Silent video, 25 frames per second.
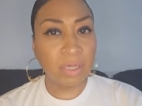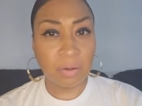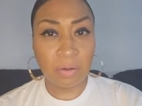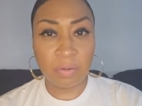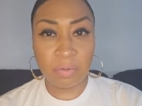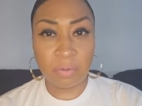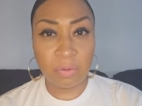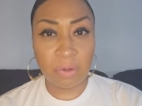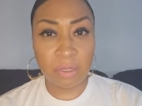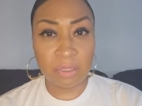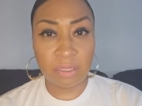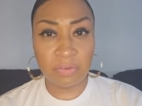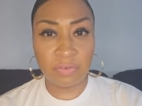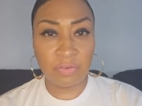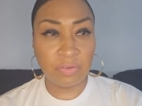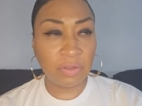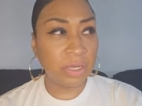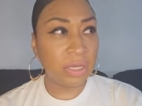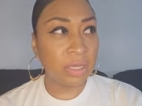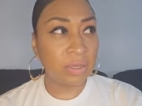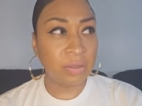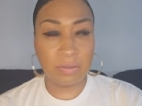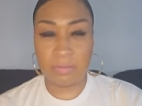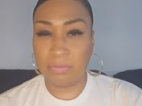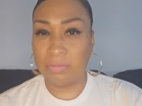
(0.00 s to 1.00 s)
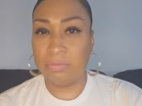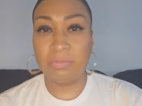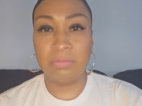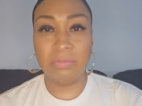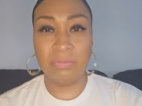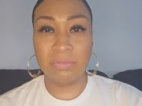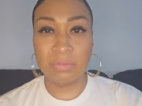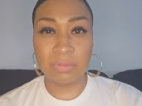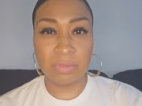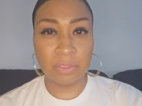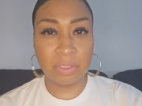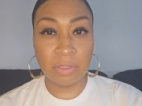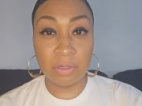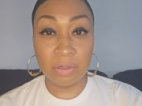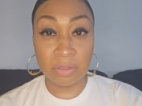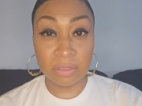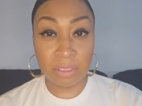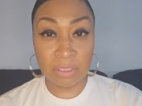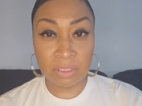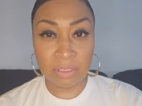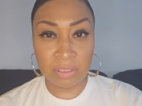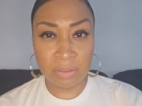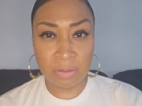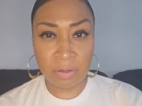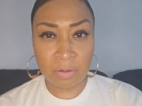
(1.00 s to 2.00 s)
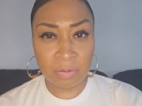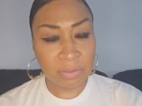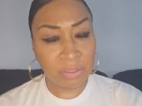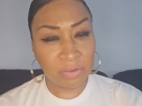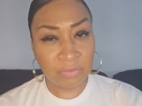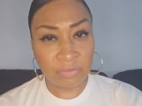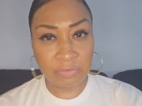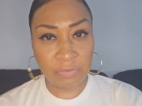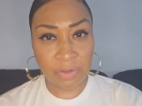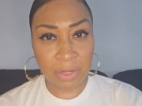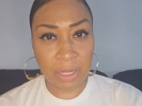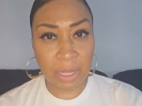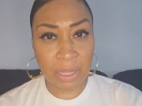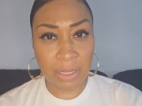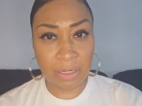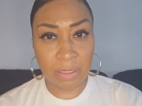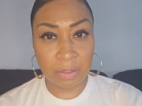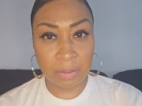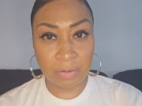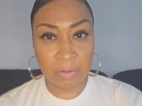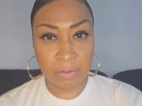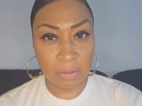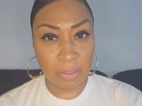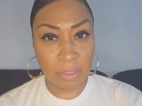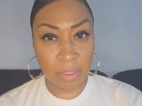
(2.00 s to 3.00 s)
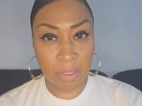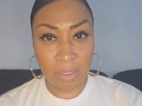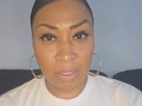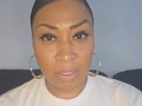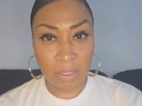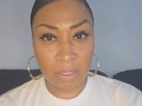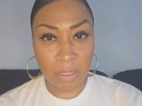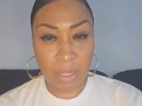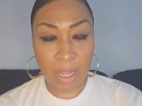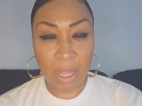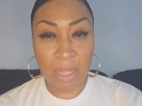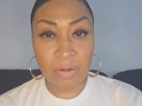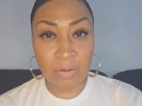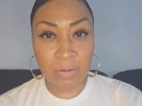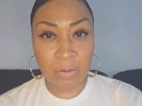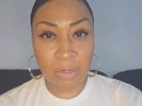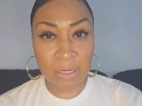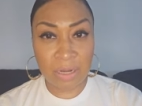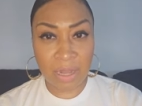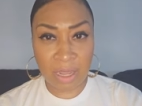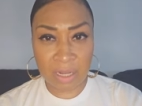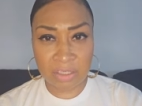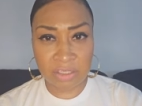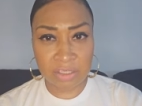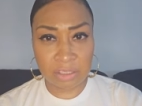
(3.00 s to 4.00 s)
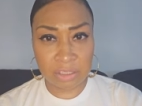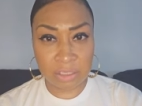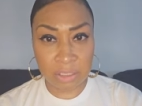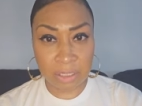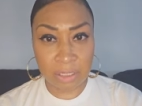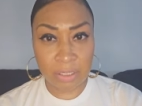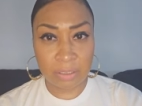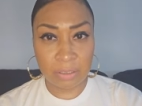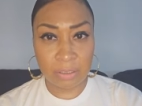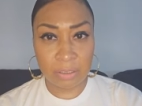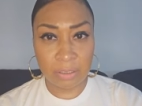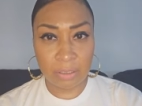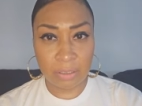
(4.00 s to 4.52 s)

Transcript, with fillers: What the fuck? You don't need to know what the fuck I know. I know a lot of shit.